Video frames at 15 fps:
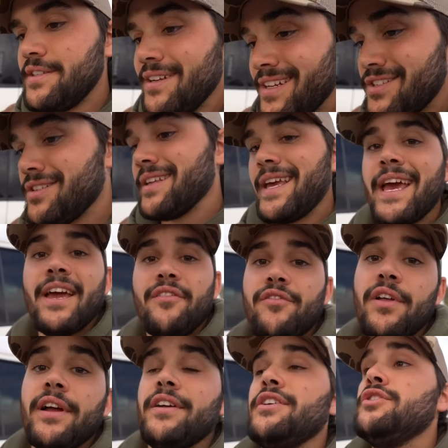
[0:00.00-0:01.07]
You guys are like, hey,
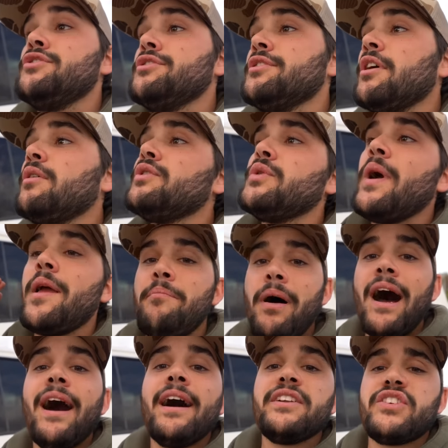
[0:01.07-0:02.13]
Flair, you should go to a
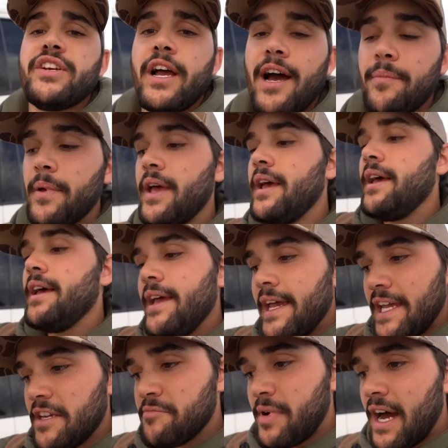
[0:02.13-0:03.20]
pawn shop
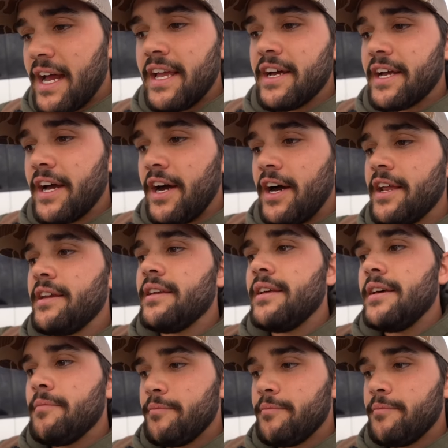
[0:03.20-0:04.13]
and buy a gun,